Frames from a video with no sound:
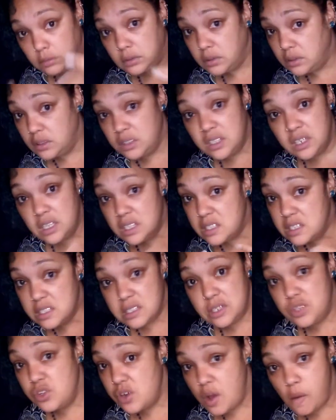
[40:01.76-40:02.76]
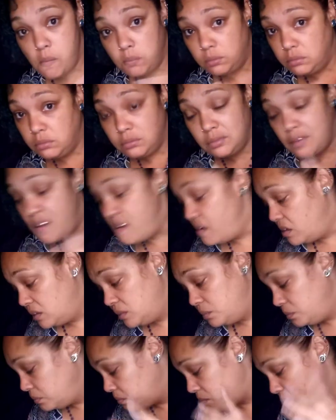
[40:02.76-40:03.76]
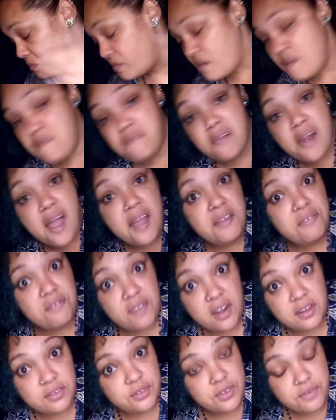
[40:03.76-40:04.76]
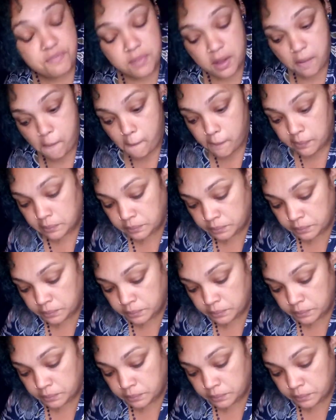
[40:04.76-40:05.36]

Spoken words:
cigarettes, fly in front of me.